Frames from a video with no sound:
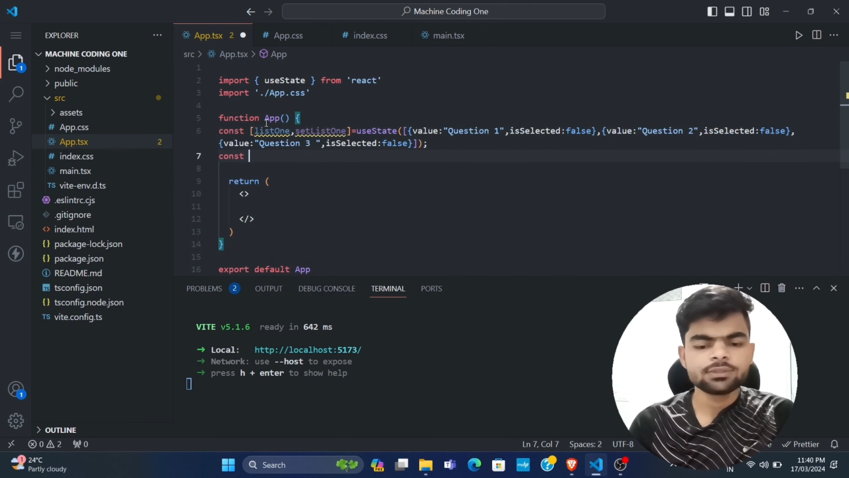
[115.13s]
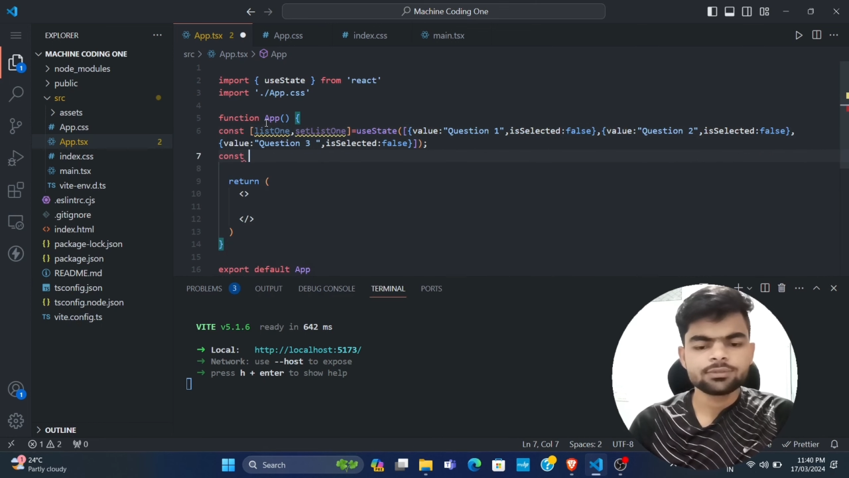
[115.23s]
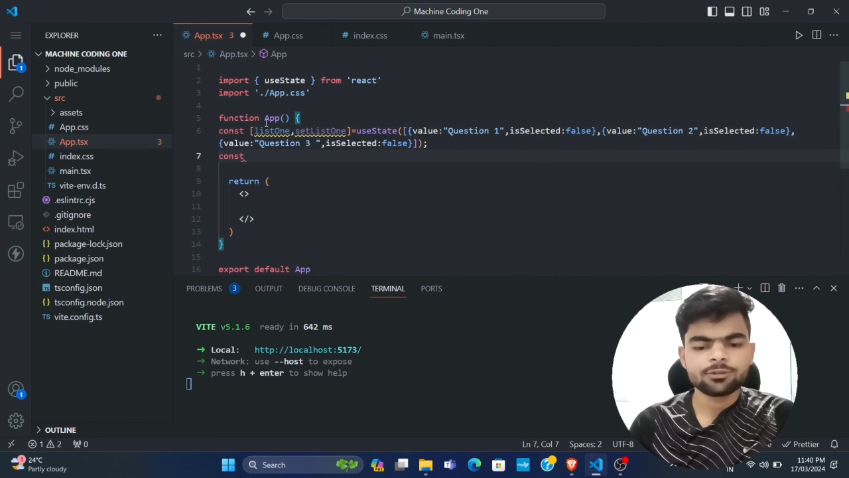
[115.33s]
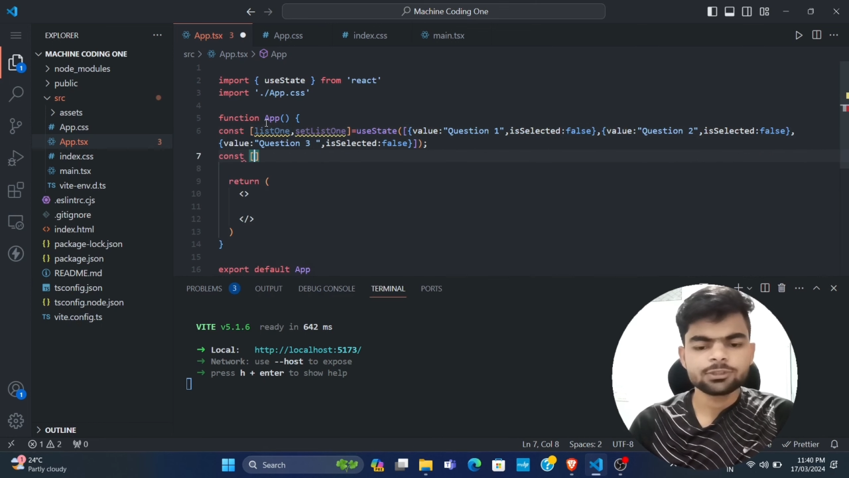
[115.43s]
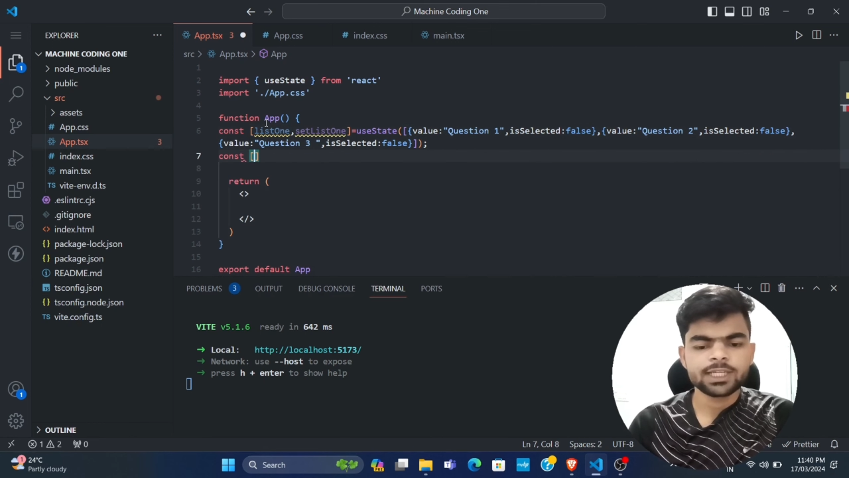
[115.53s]

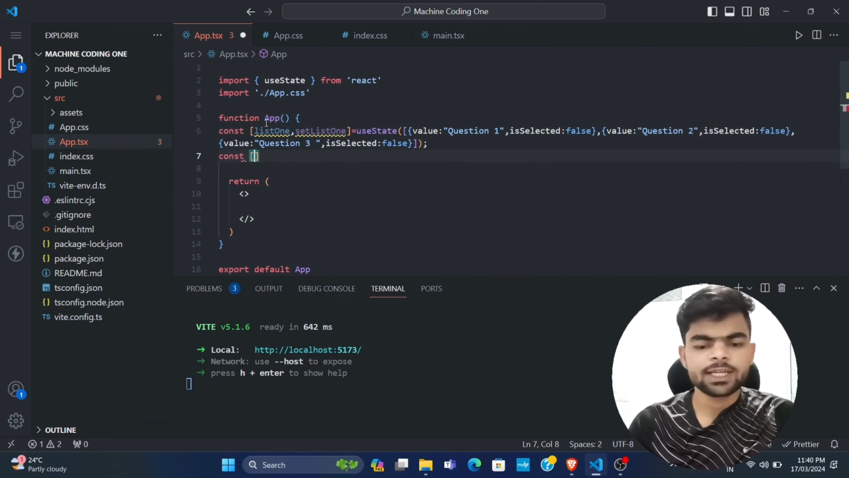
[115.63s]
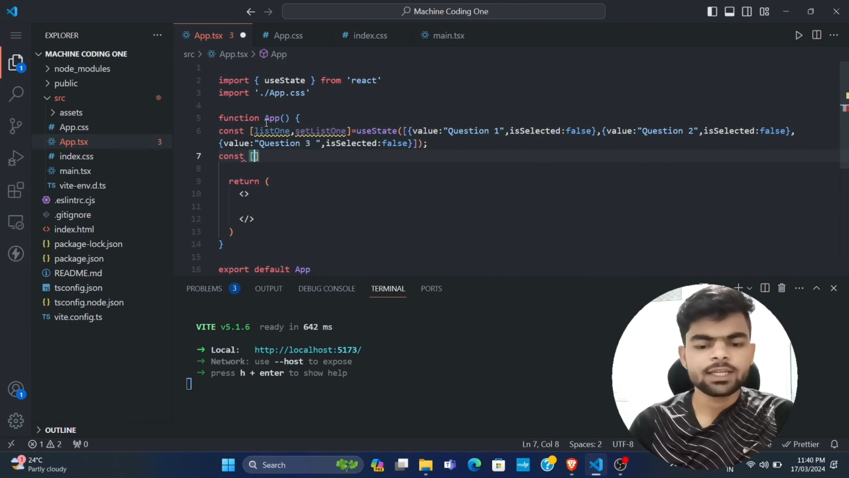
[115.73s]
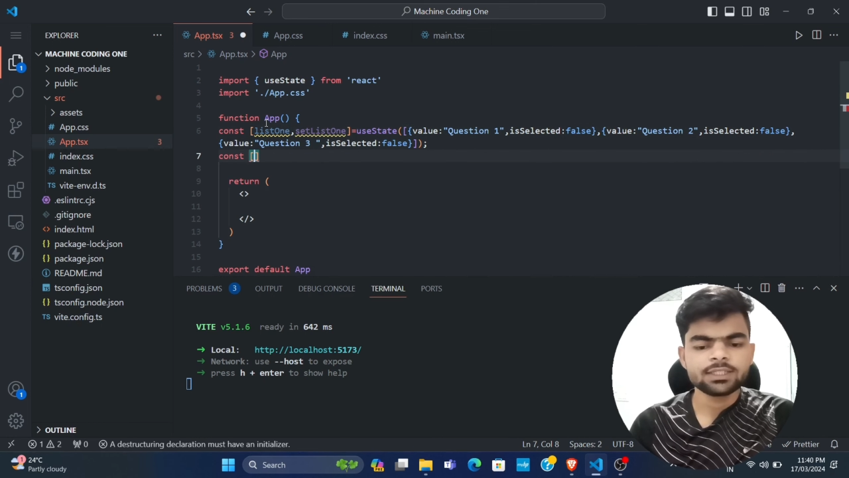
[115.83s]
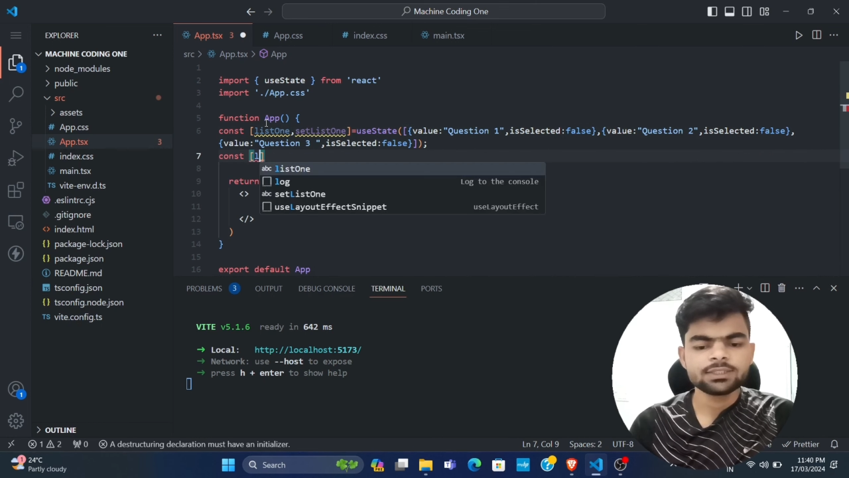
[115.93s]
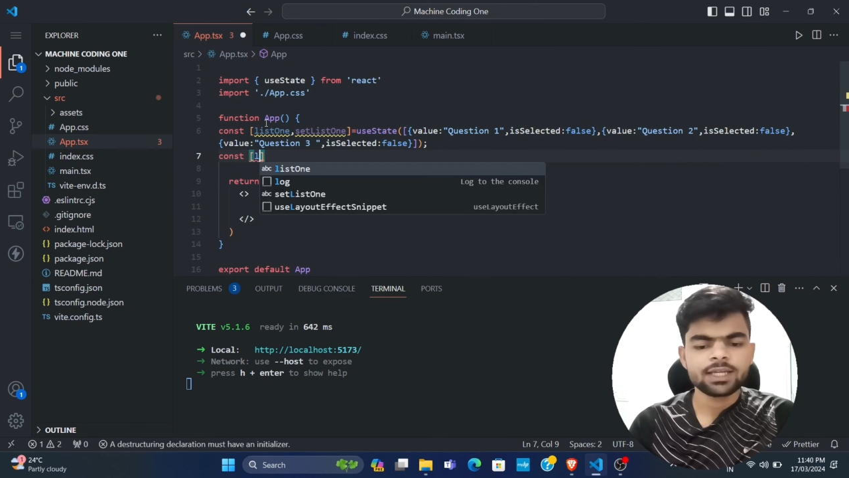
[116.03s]
For second
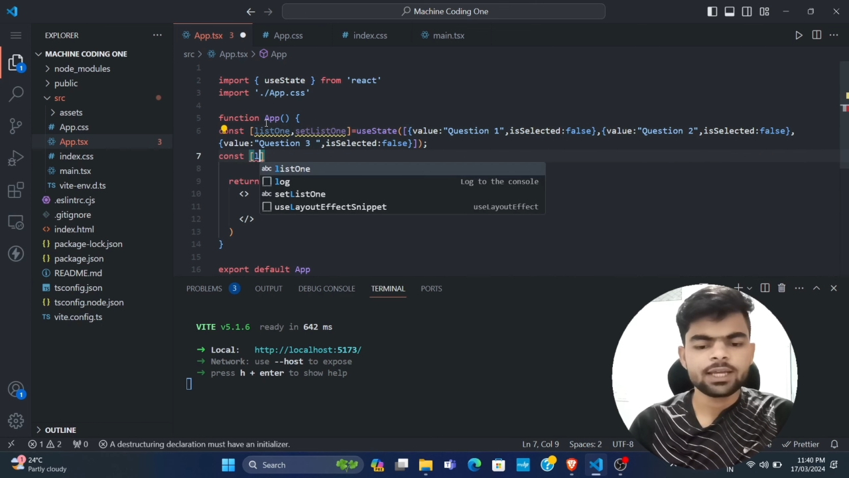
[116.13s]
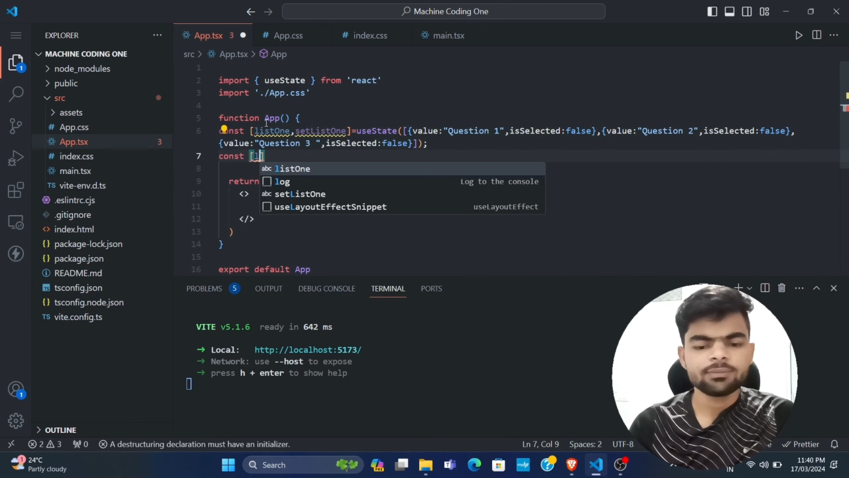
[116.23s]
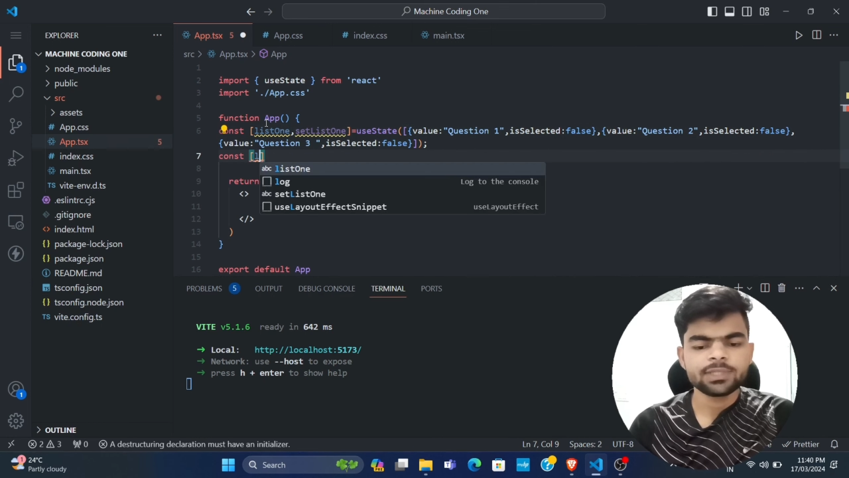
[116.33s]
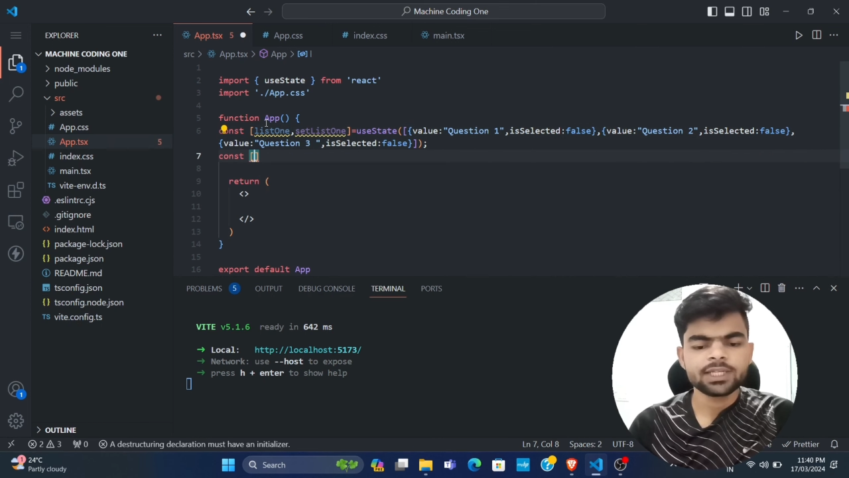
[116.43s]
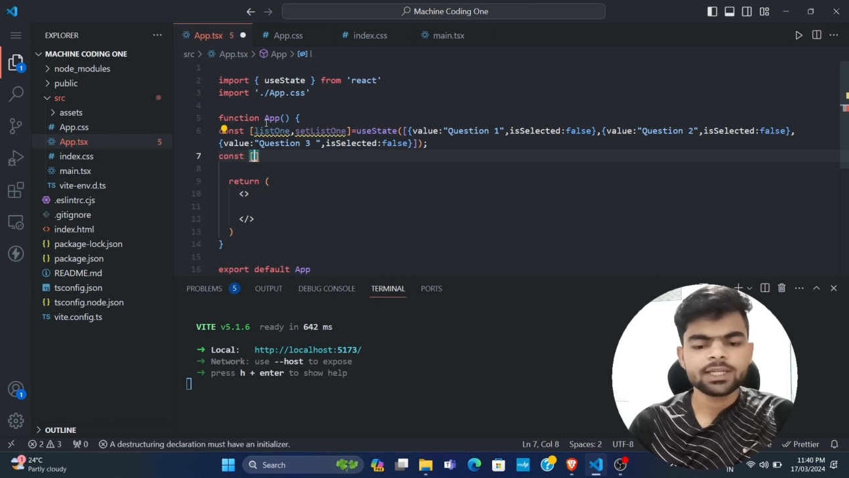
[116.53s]
list I am
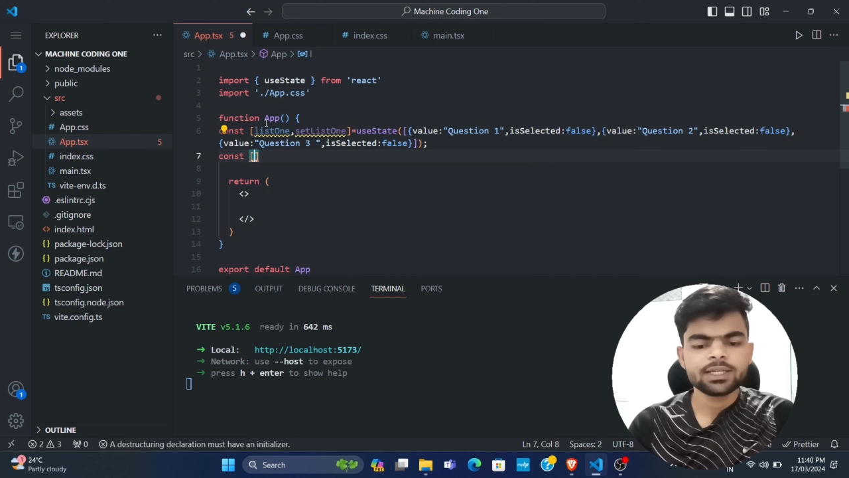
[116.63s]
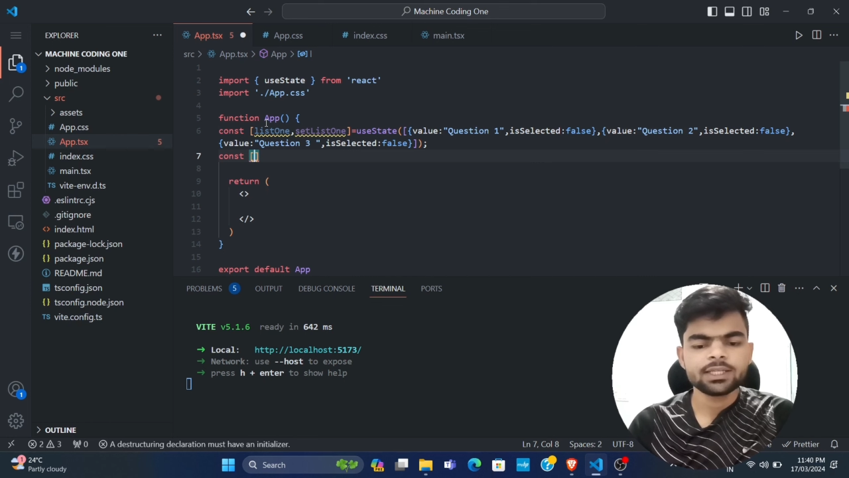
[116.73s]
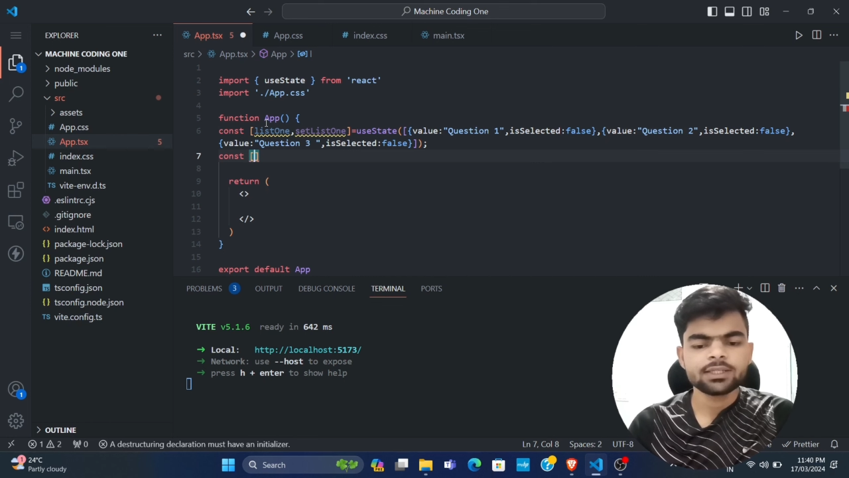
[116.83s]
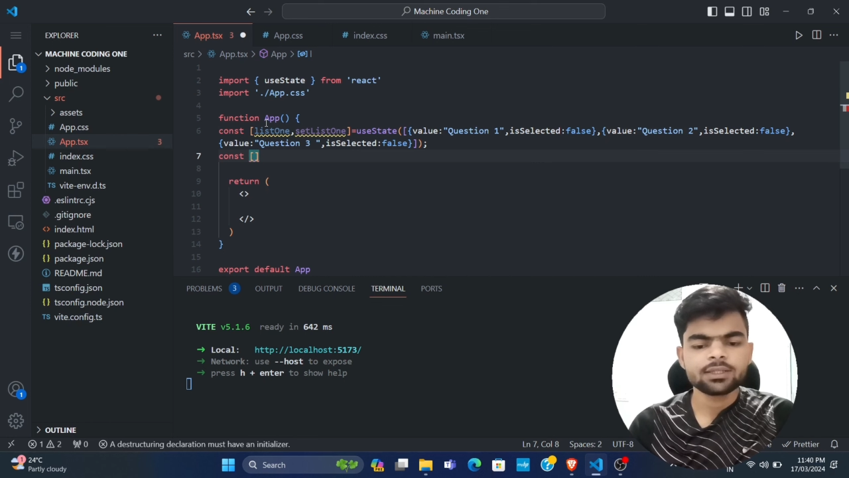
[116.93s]
creating